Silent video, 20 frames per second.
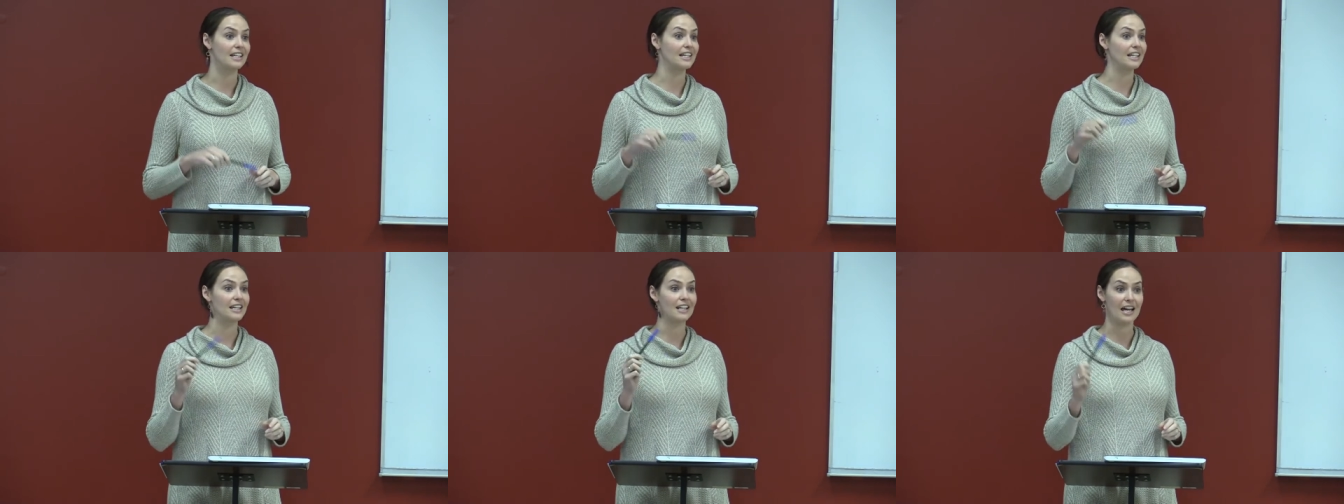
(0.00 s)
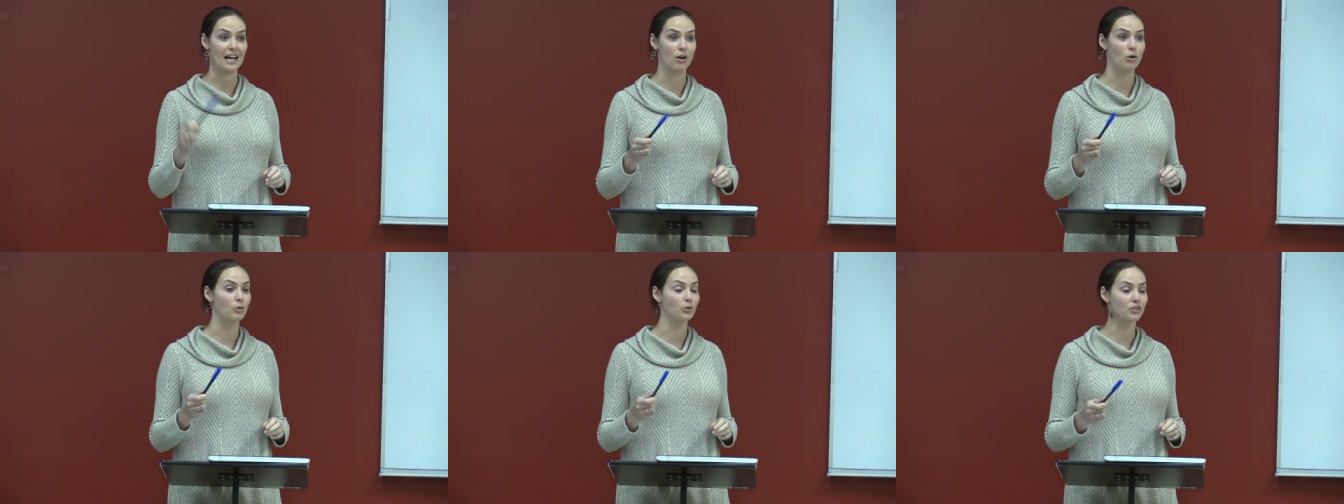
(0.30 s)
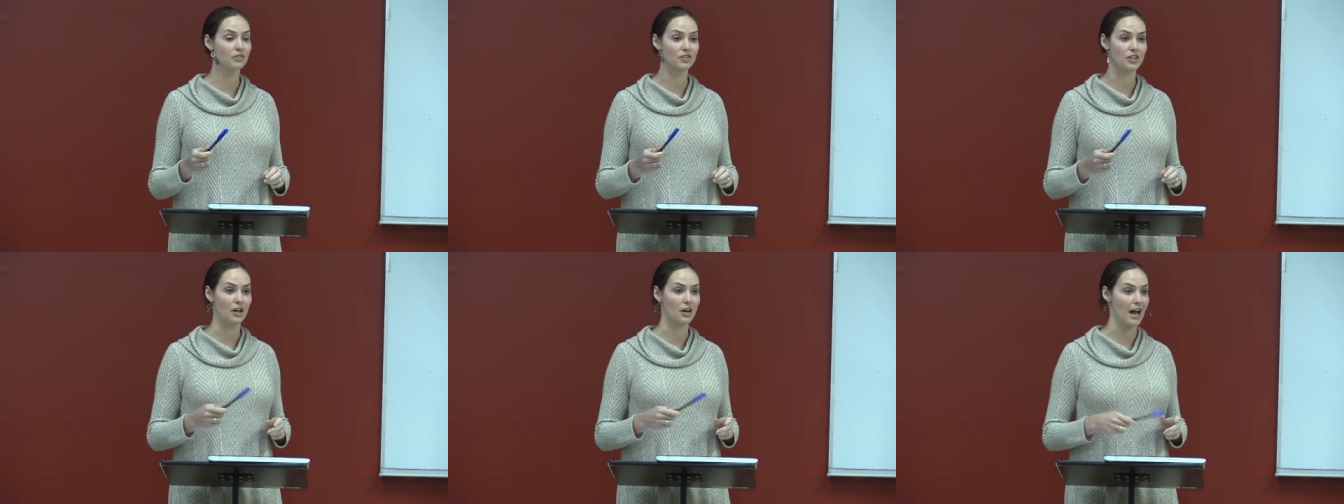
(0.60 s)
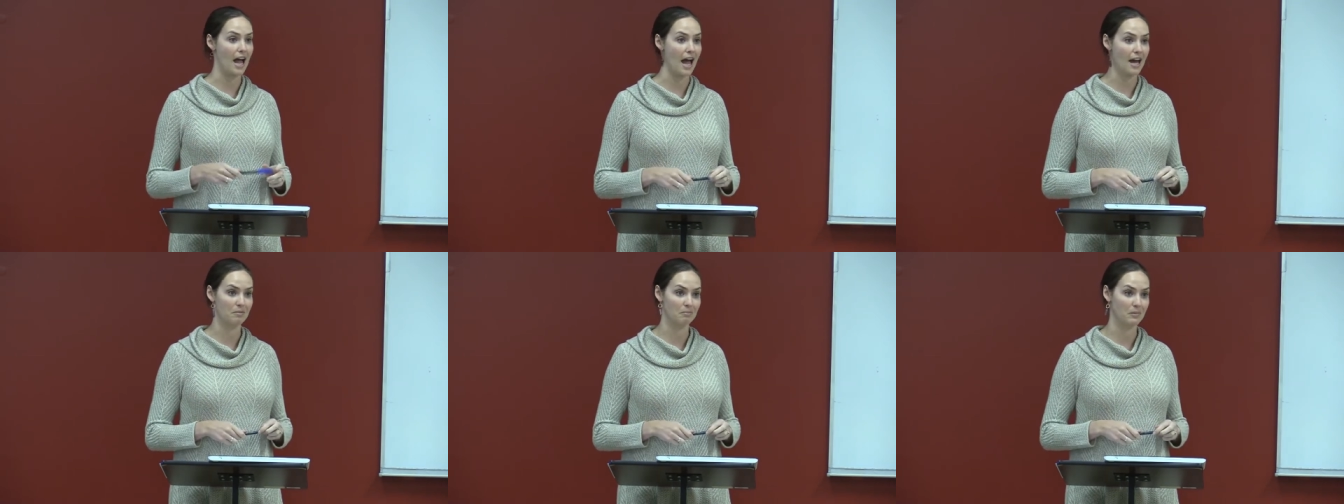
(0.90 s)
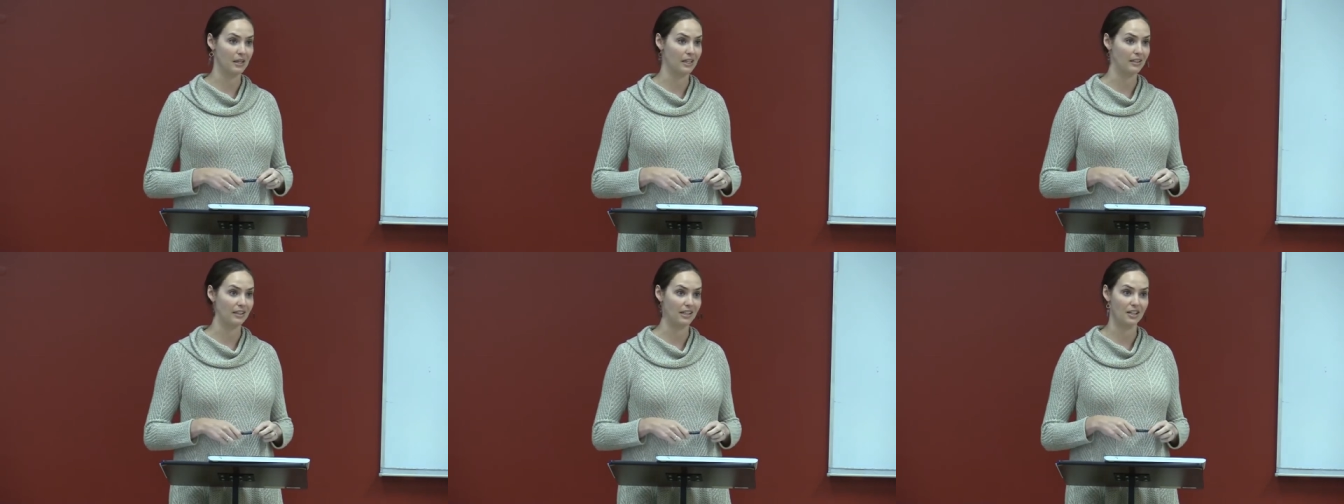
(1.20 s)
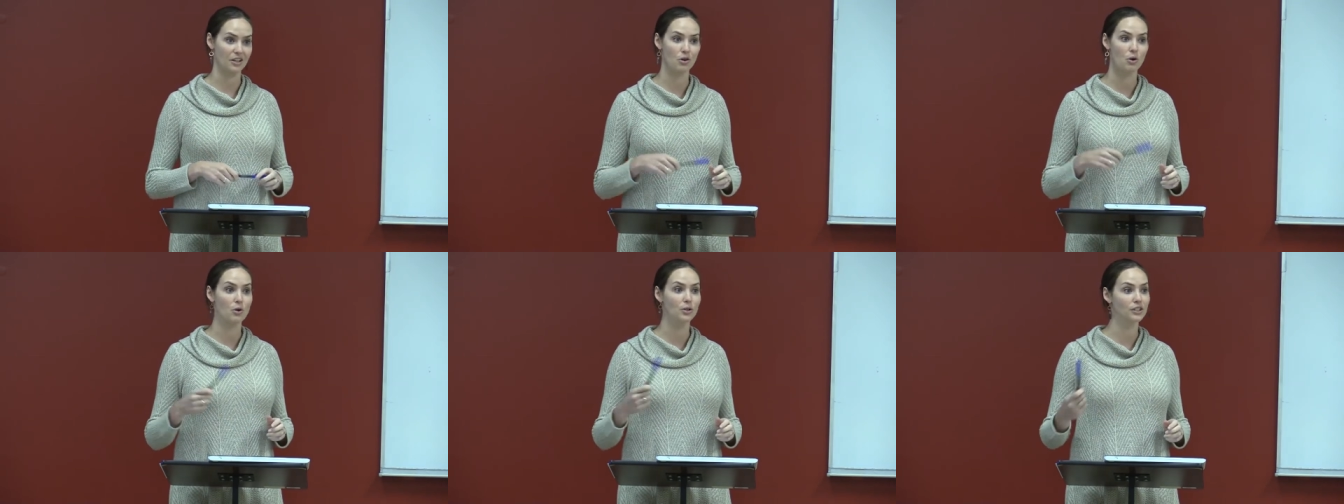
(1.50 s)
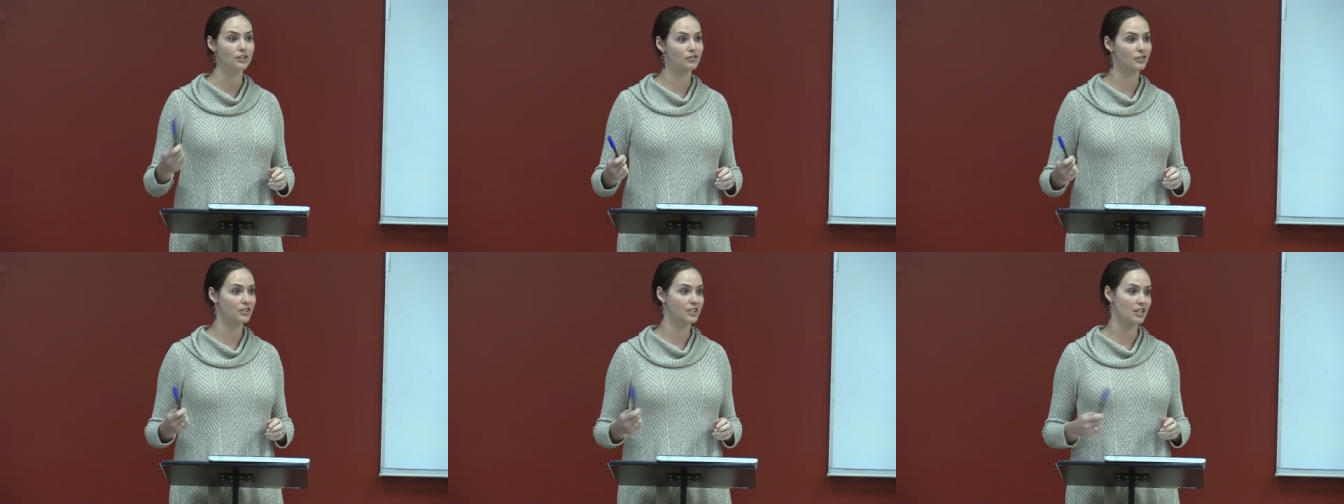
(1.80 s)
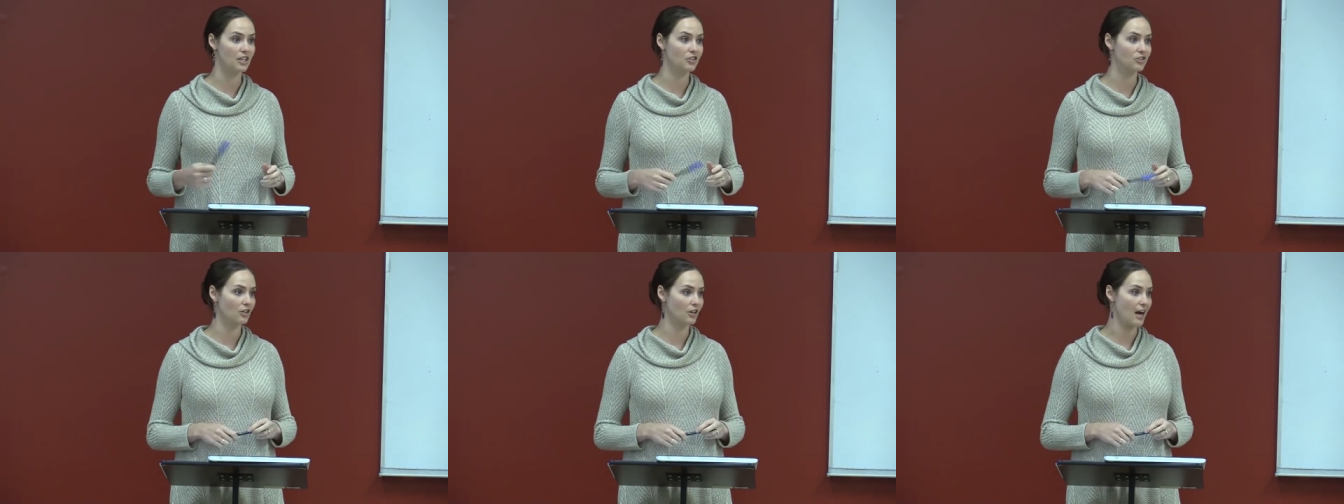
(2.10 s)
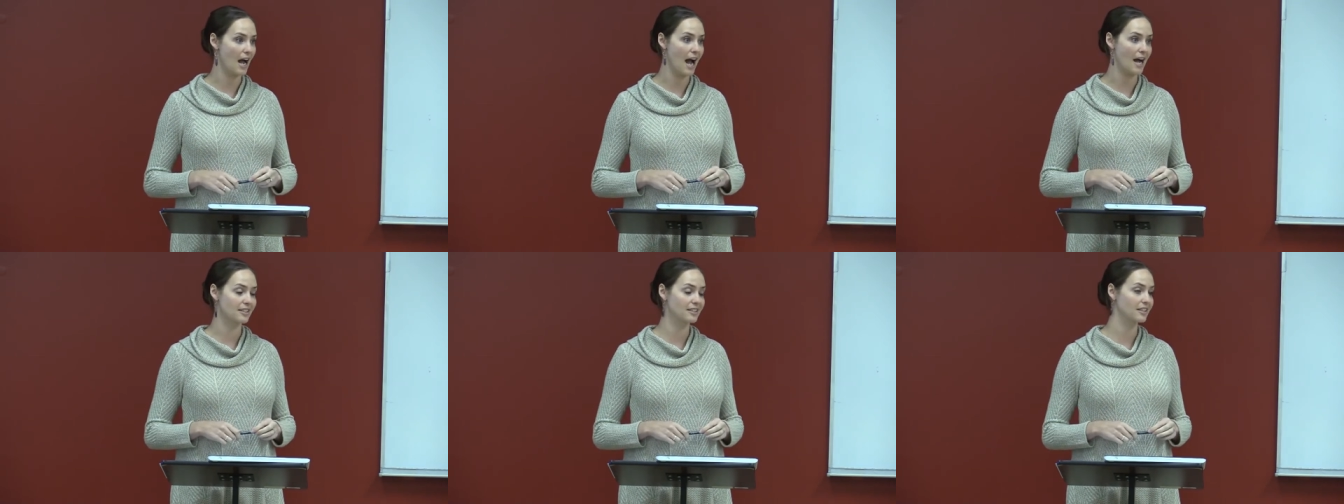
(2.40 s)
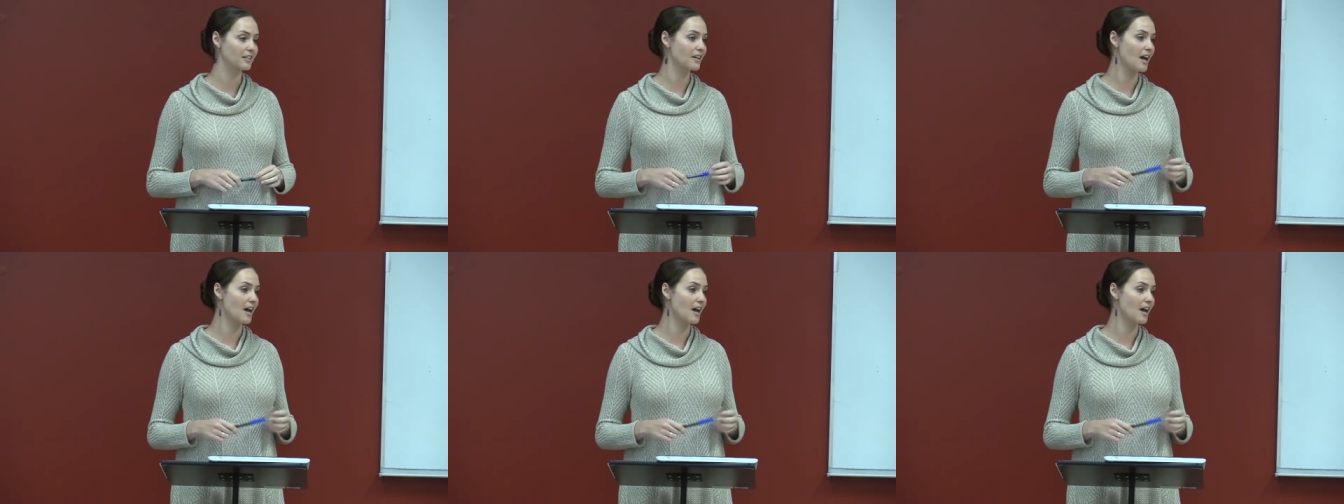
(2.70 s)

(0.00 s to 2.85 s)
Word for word: to get a hold of their admin, get a hold of a teacher, ask,